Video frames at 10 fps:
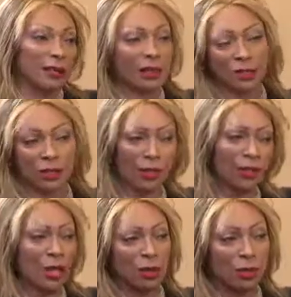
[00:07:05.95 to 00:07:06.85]
Can't your
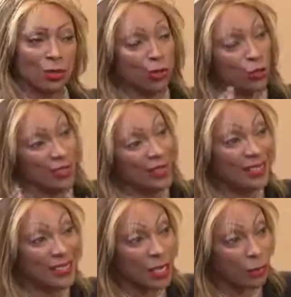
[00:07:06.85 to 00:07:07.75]
daughter continue with
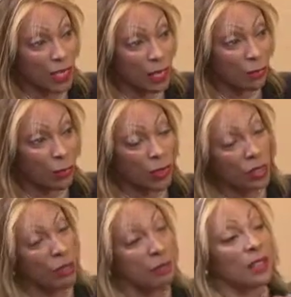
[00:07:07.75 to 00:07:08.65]
that same name
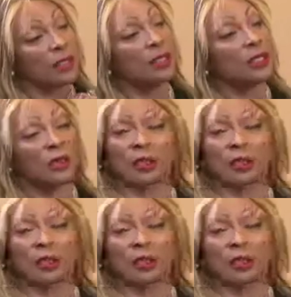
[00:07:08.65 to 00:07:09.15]
doing that business?